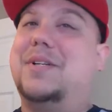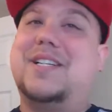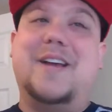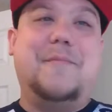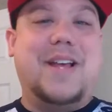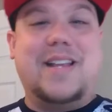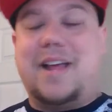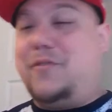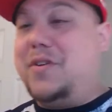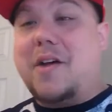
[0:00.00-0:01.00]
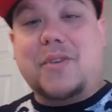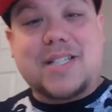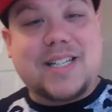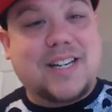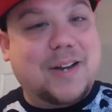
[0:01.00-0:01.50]
But, yeah, man, if you've never
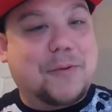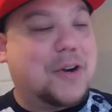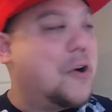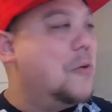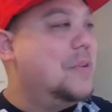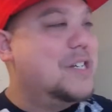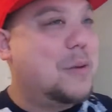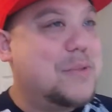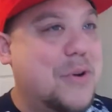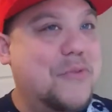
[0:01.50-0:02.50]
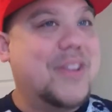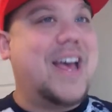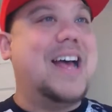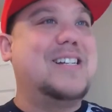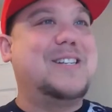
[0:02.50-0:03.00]
seen it, where Kobe jumps over
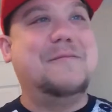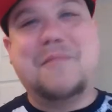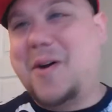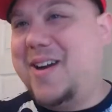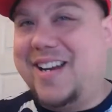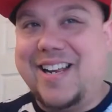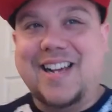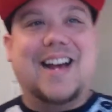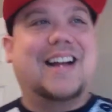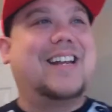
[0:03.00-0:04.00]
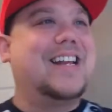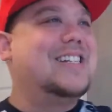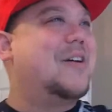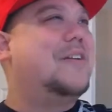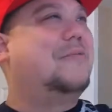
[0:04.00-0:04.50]
the Aston Martin, I think
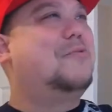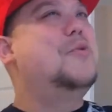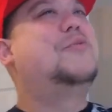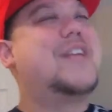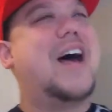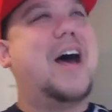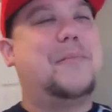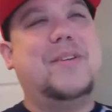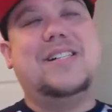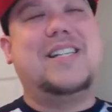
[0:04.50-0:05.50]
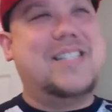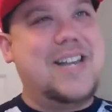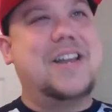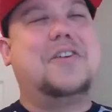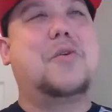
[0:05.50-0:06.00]
he's on the rooftop.
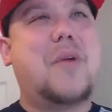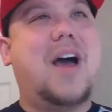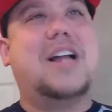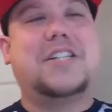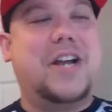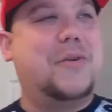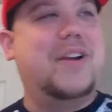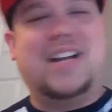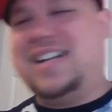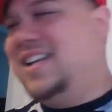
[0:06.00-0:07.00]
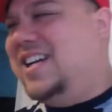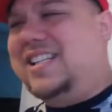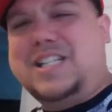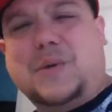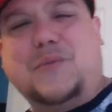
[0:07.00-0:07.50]
He's in the garage area,
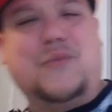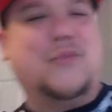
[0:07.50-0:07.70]
just